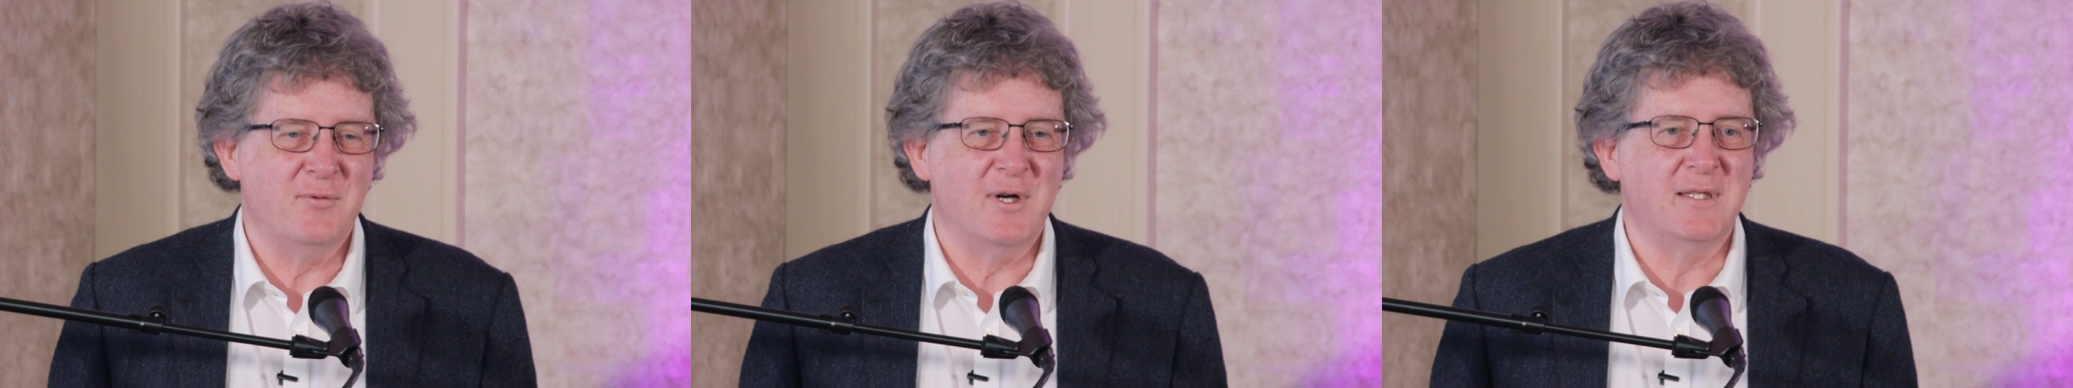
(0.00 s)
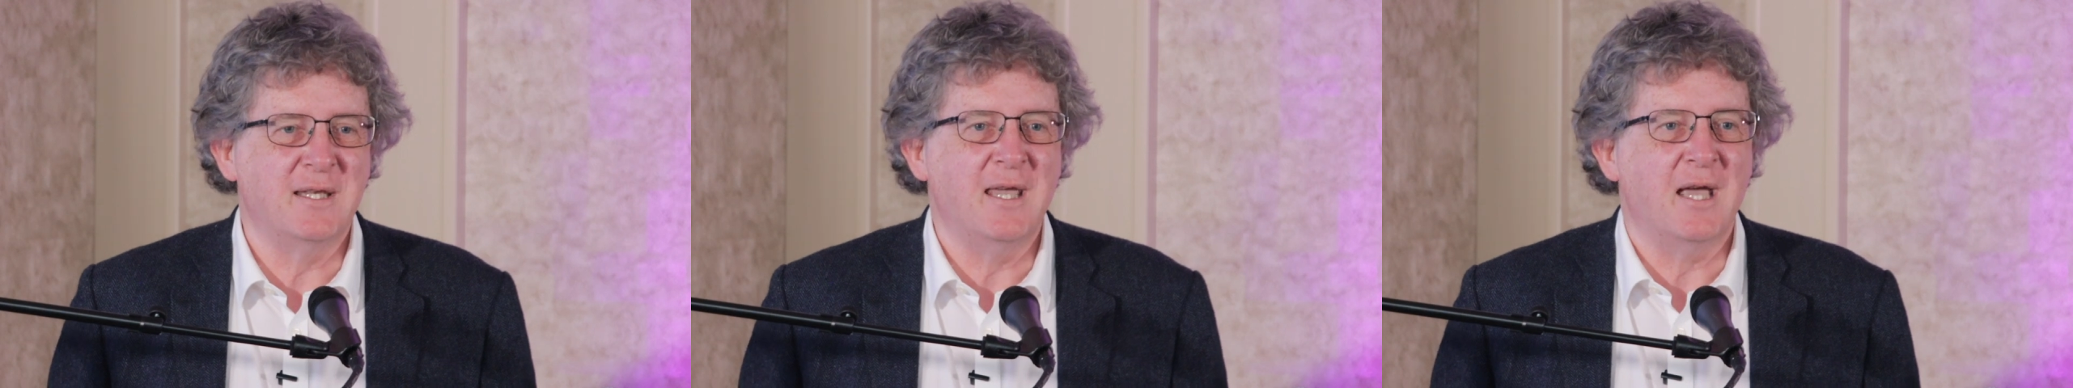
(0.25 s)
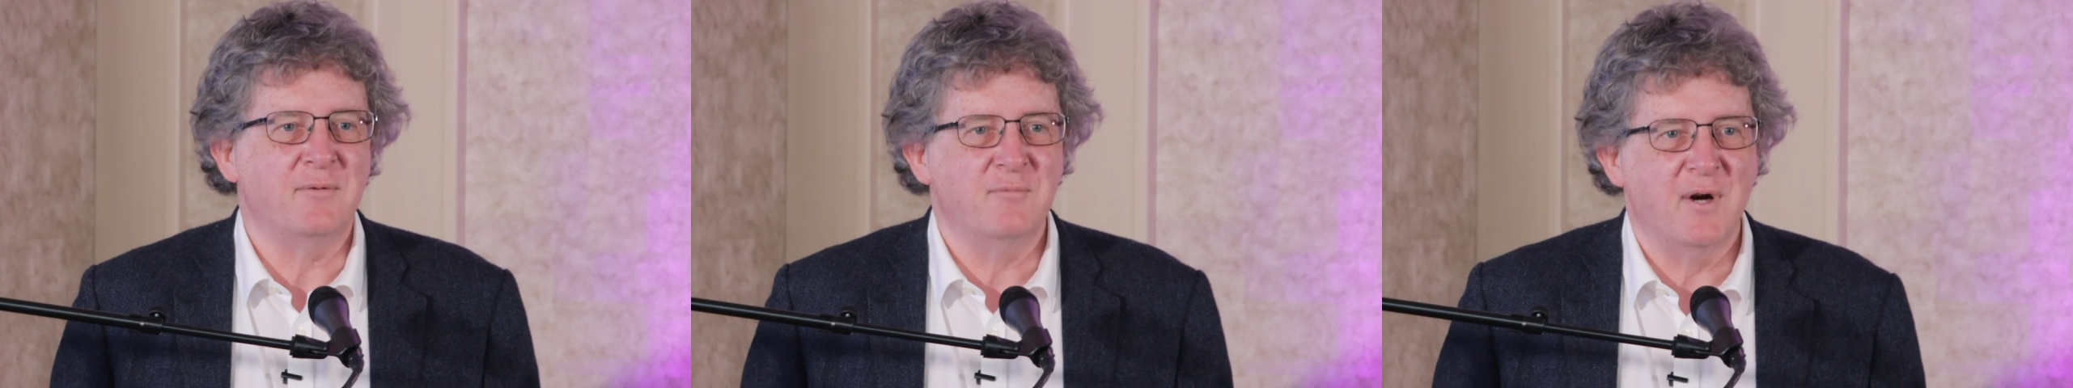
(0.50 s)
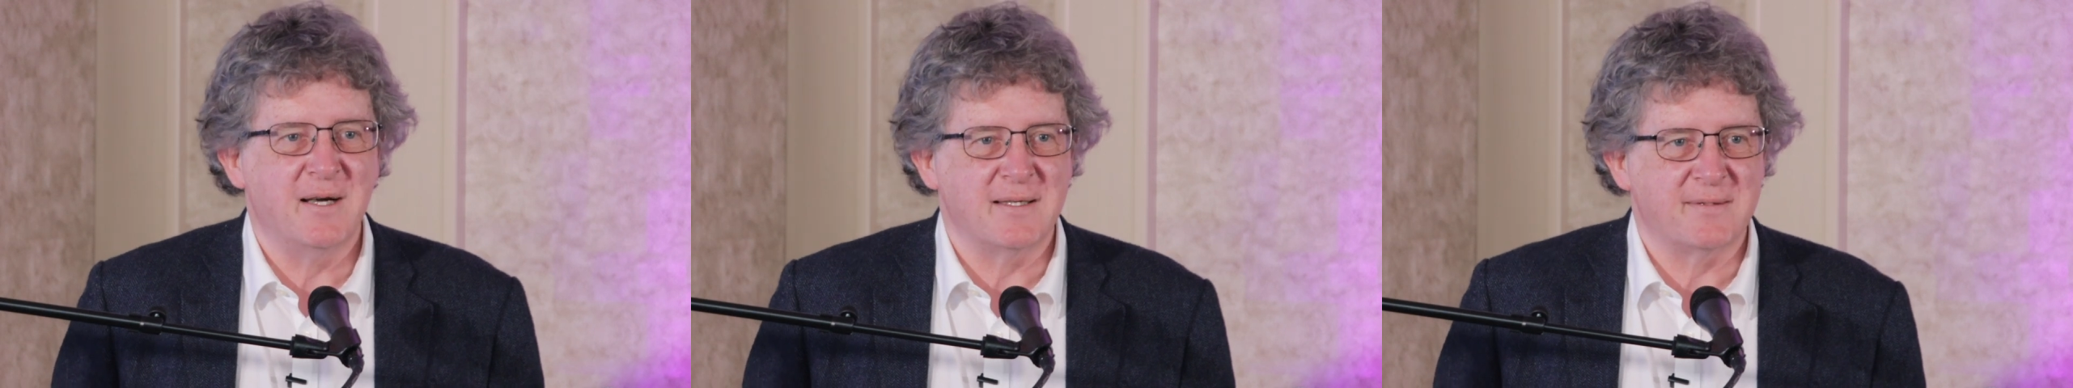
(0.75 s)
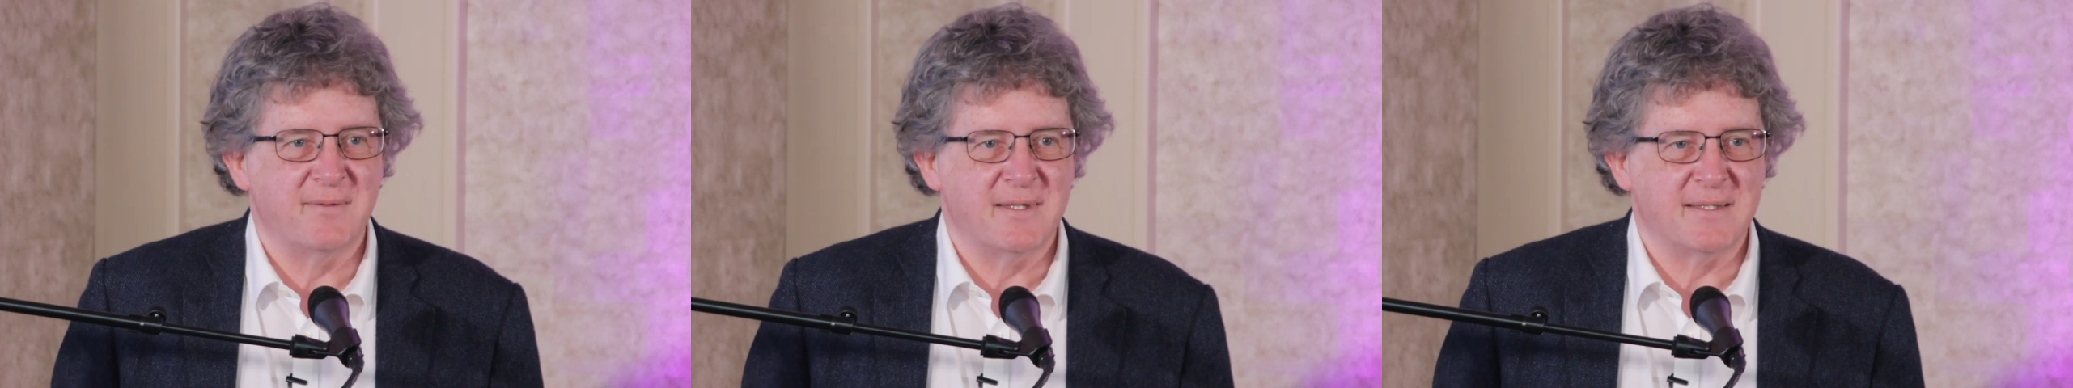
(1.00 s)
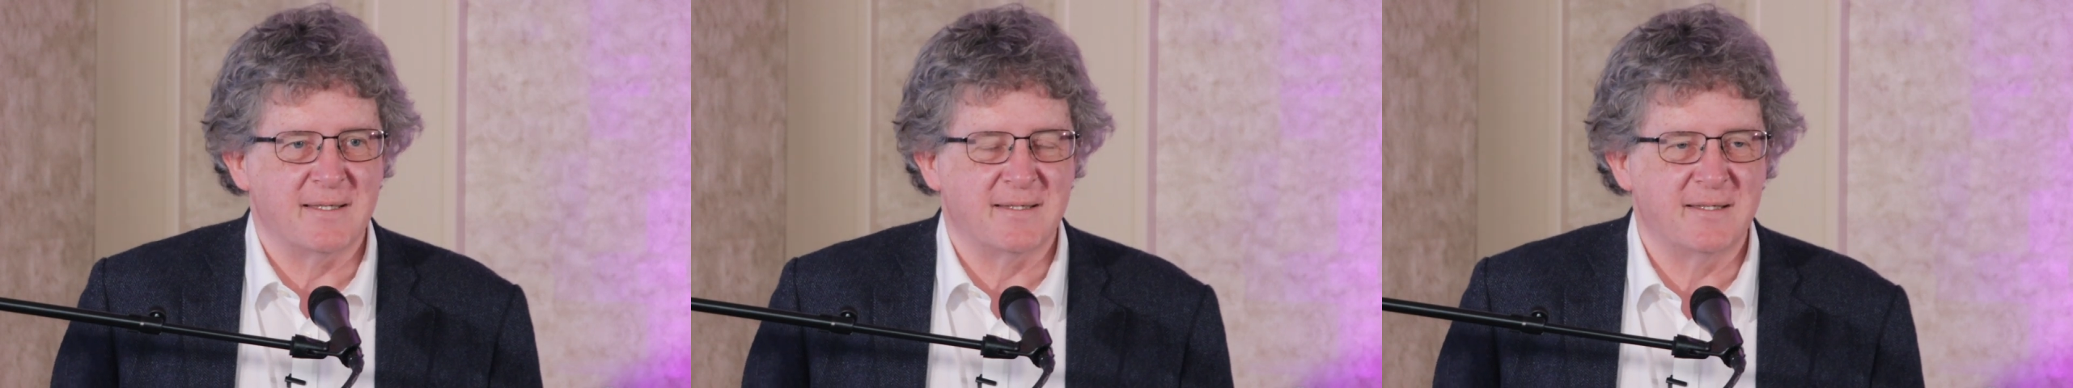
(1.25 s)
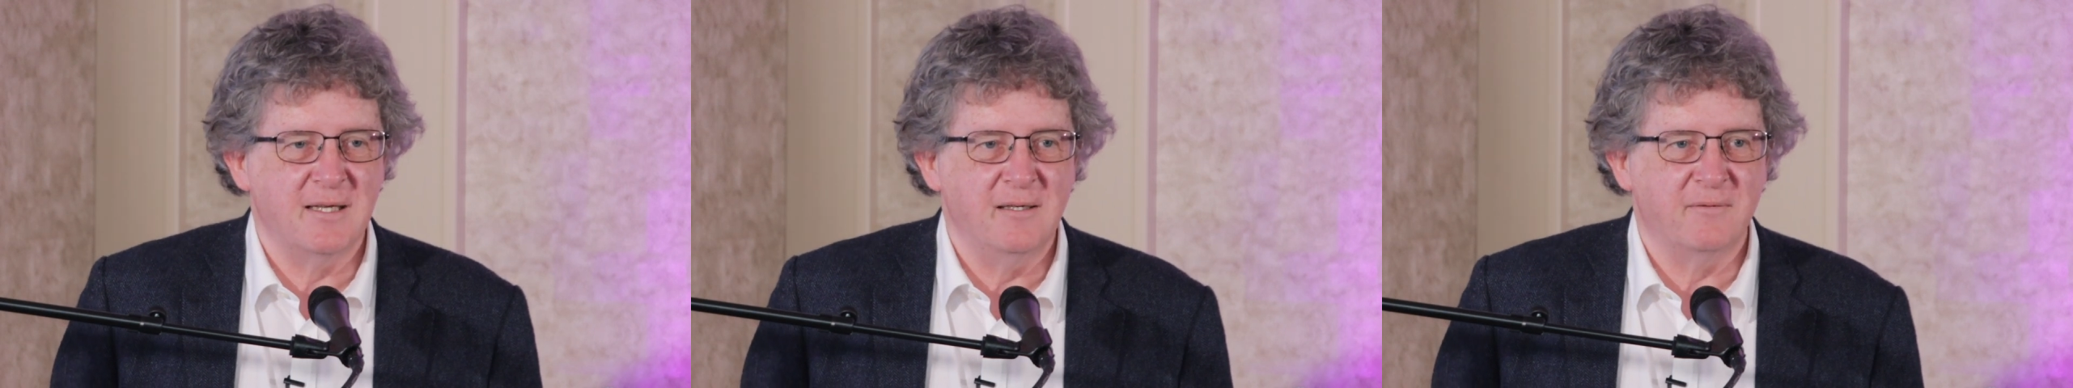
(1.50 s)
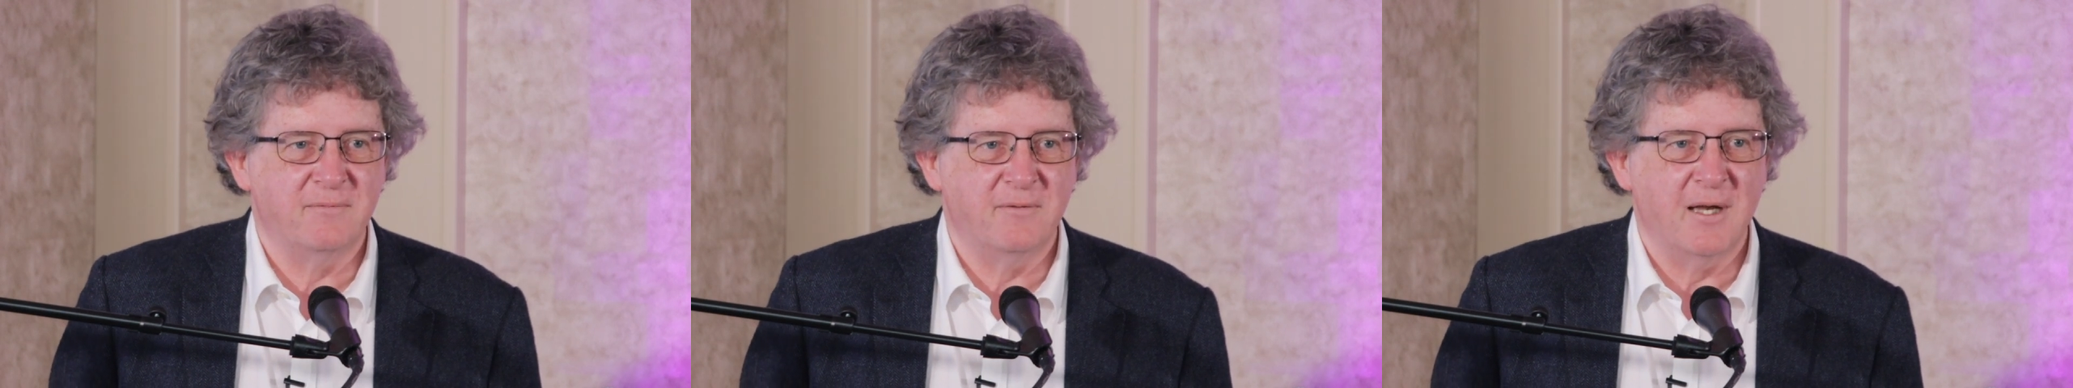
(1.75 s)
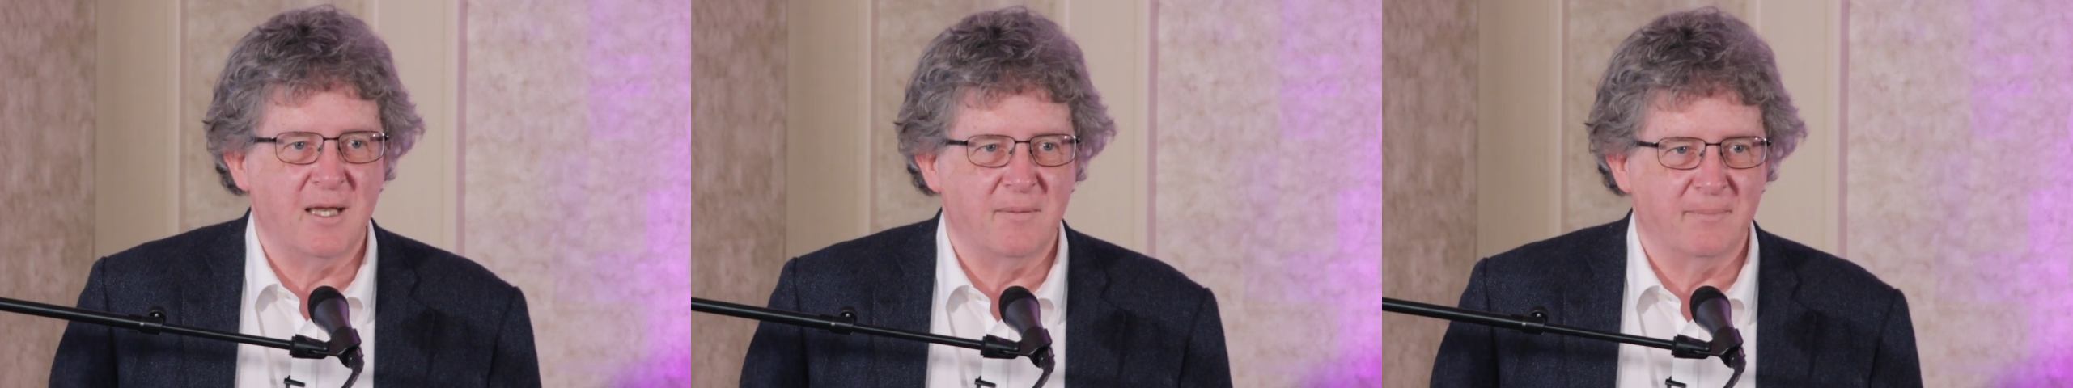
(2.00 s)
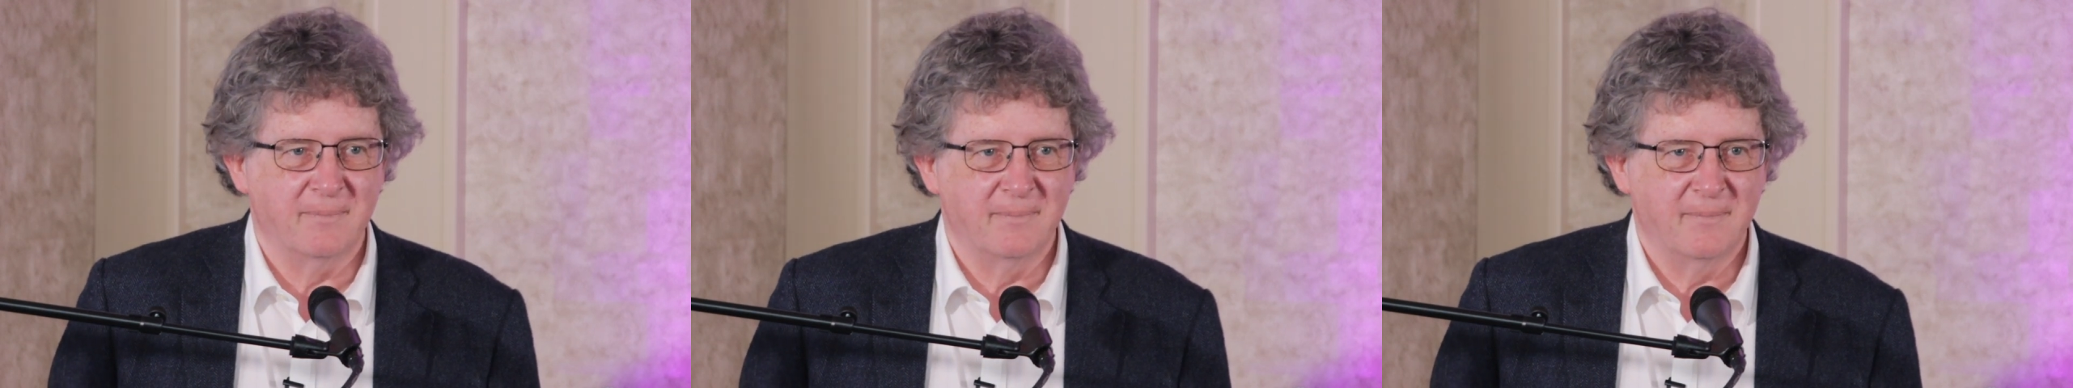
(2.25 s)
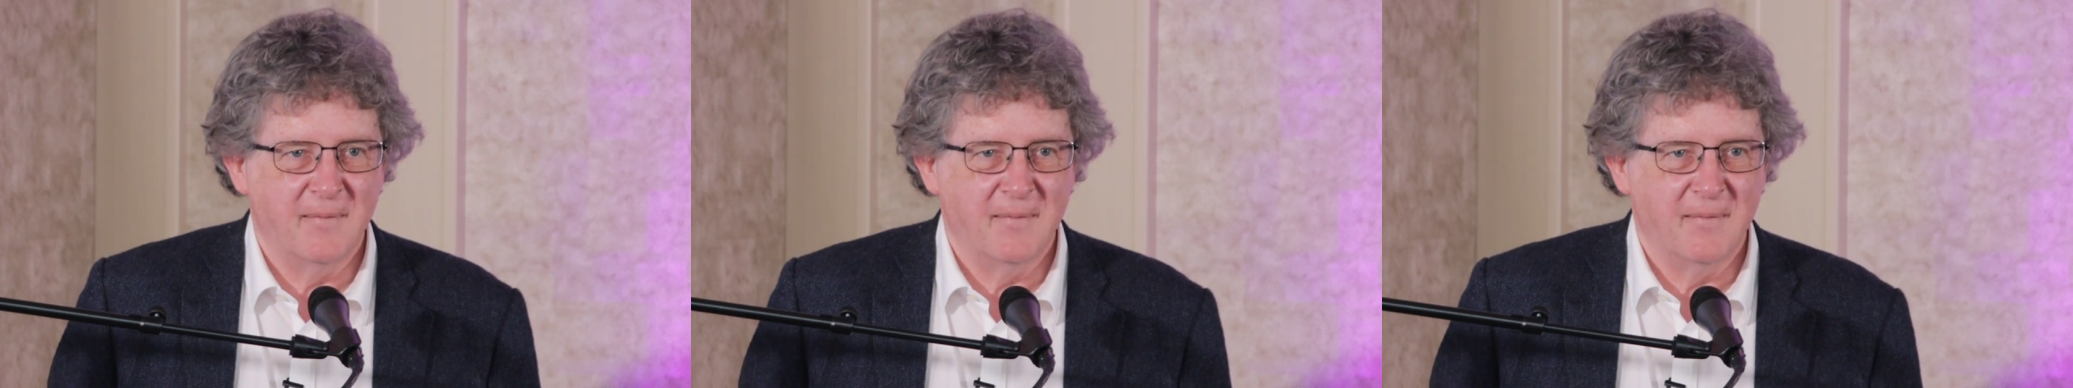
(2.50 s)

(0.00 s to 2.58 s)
What the yett was was a steel frame,